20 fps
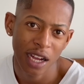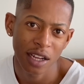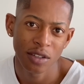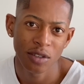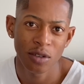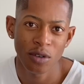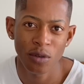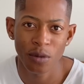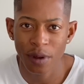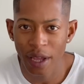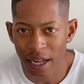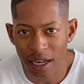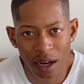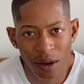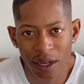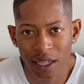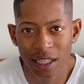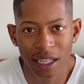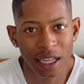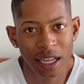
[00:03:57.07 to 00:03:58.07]
no, we are now
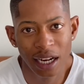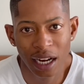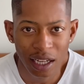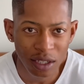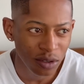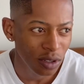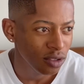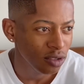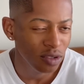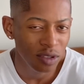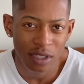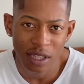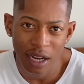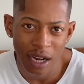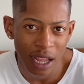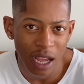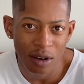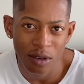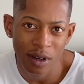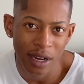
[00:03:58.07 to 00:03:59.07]
in the garage 1 2
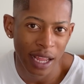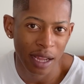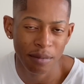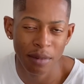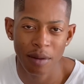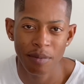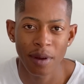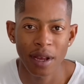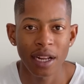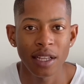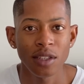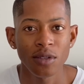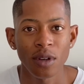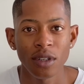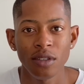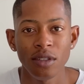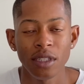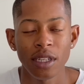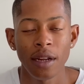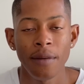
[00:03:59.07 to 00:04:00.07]
3, I don't like my parents
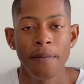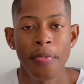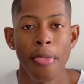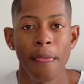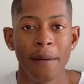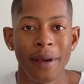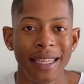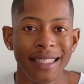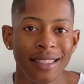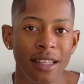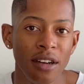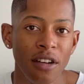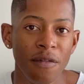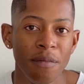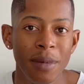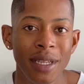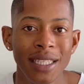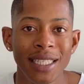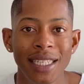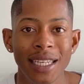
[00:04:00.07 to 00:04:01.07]
1 2 3, instead of
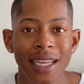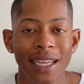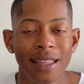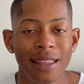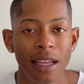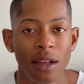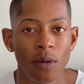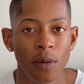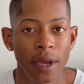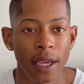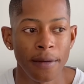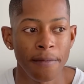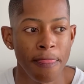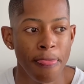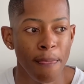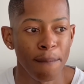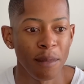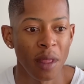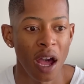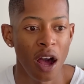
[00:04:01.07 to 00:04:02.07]
me seeing it that way,
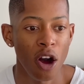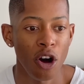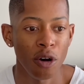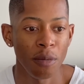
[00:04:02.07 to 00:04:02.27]
how